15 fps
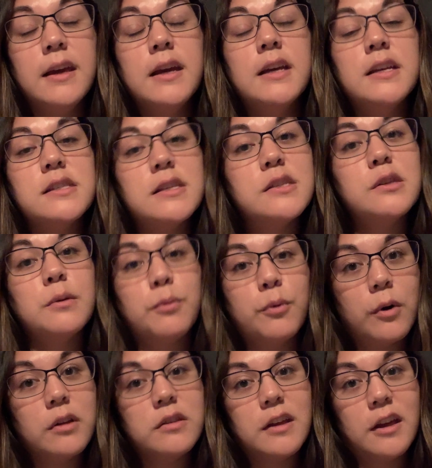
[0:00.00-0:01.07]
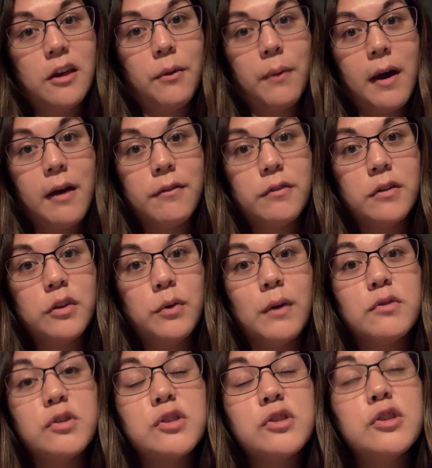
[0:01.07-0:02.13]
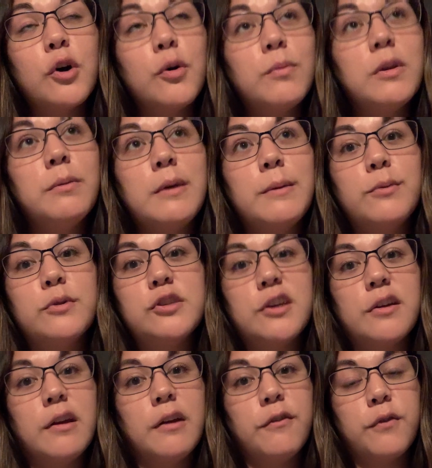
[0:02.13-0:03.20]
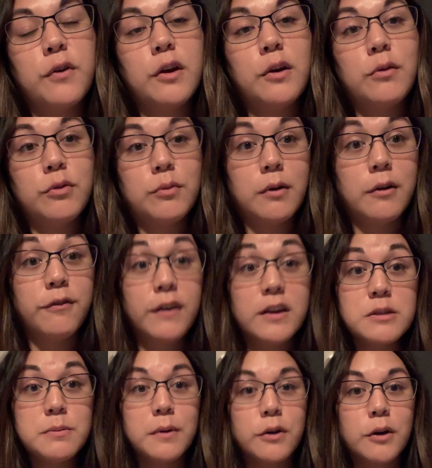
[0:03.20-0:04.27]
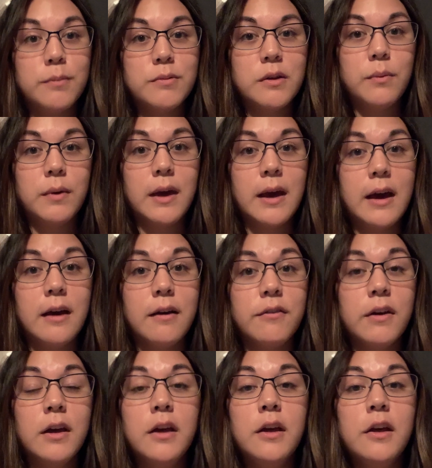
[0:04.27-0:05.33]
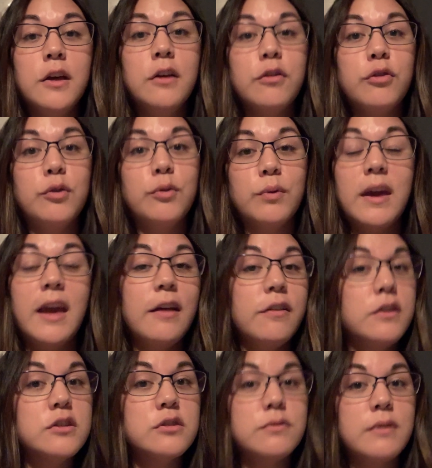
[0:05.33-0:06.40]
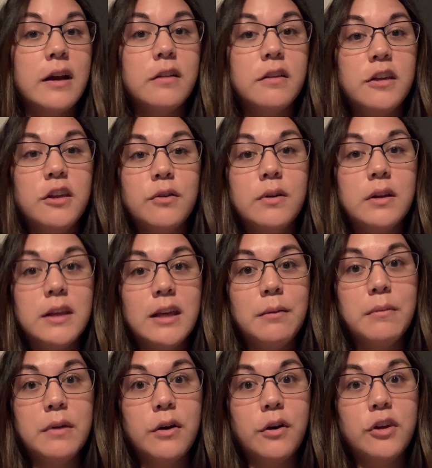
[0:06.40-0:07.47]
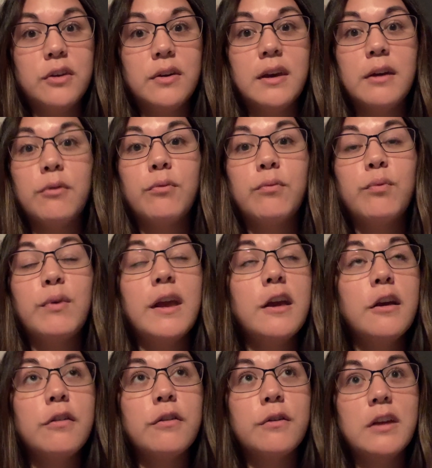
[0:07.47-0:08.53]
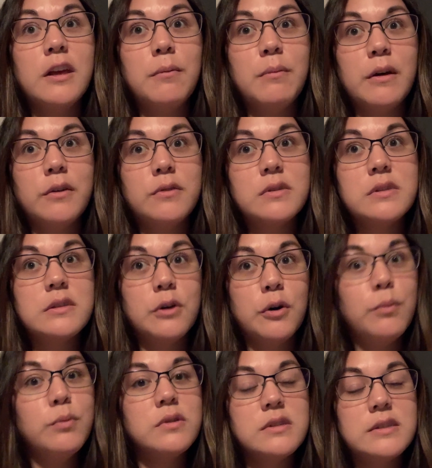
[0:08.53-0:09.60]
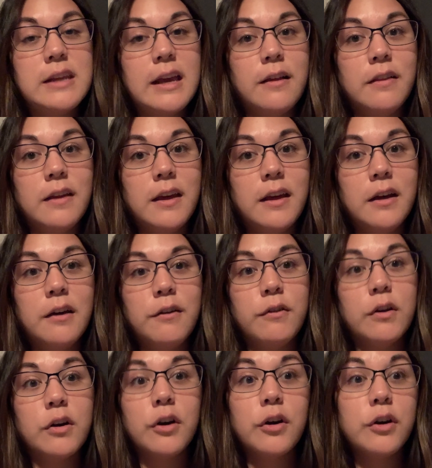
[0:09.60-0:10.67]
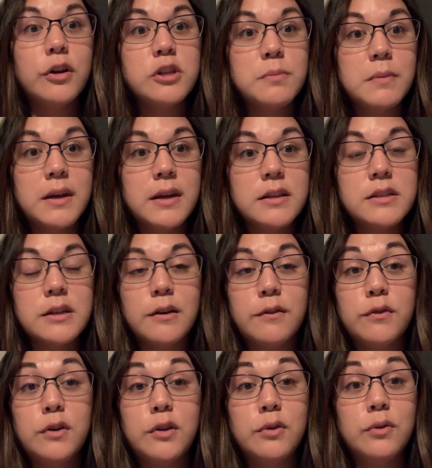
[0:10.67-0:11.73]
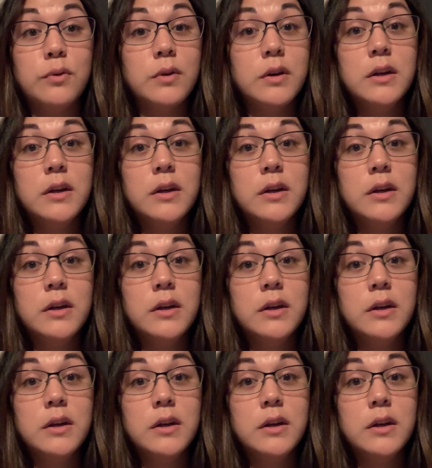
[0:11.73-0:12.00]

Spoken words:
is the support that you have. You have so many people cheering for you through our Facebook group that we have, through Caitlin directly. You can email, you get regular emails almost daily of encouragement, of new